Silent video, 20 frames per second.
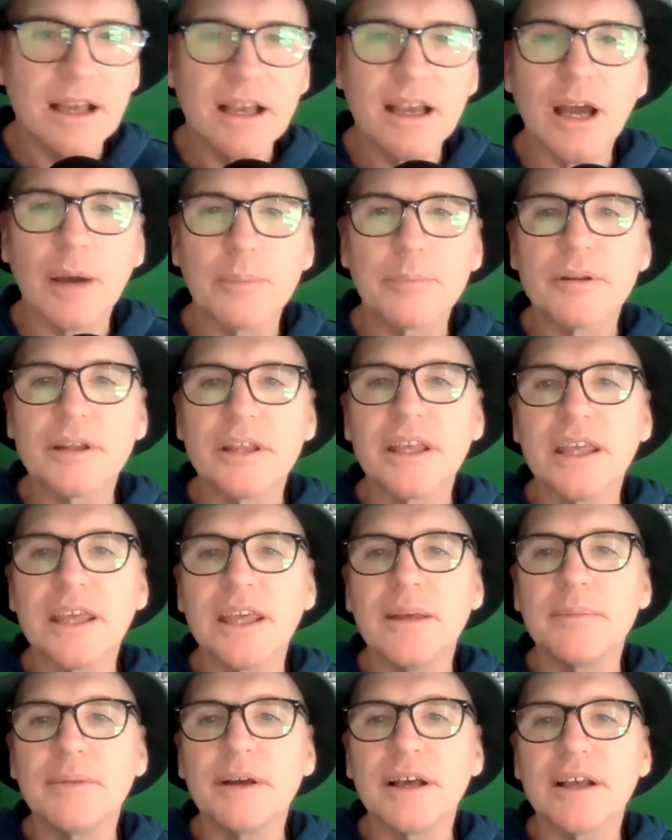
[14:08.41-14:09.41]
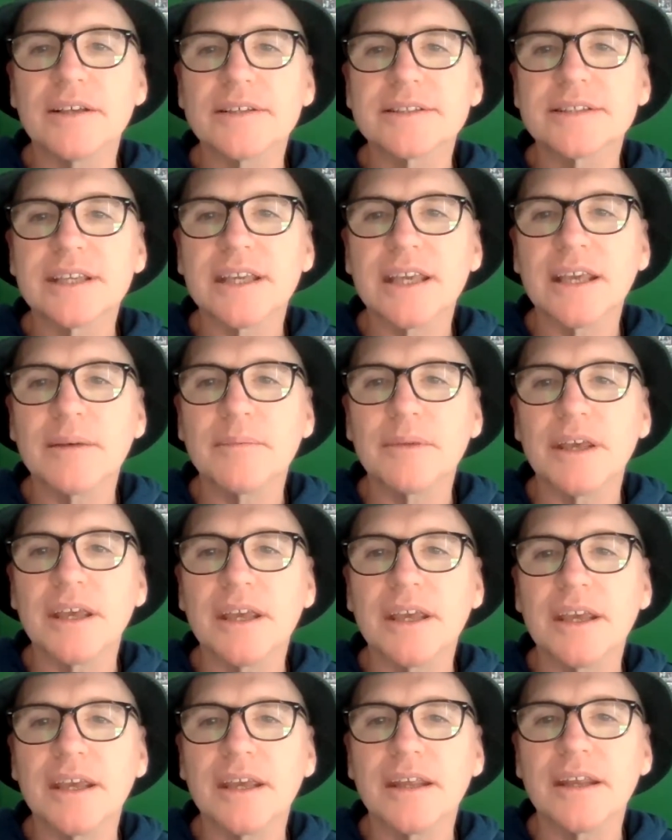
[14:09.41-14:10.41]
Couple of emails came
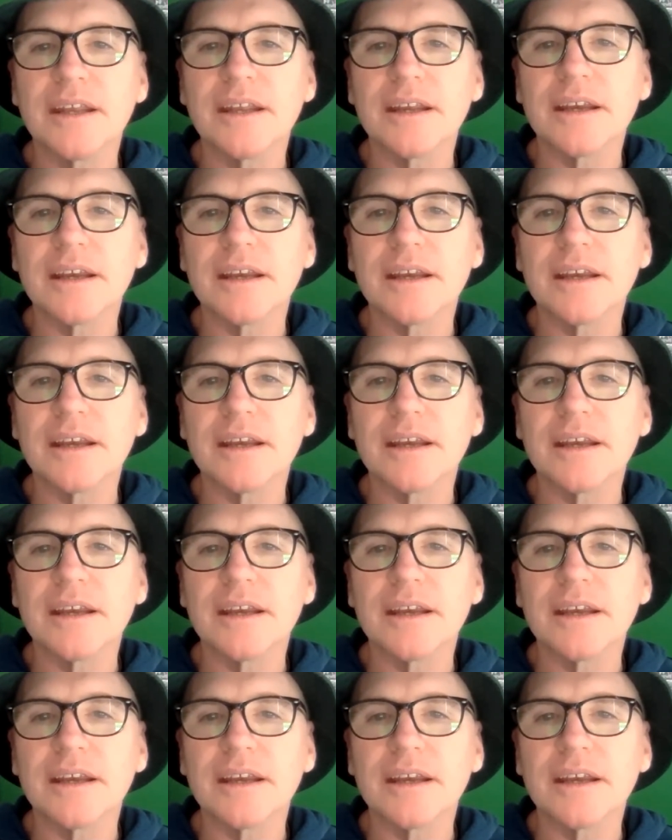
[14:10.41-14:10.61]
in.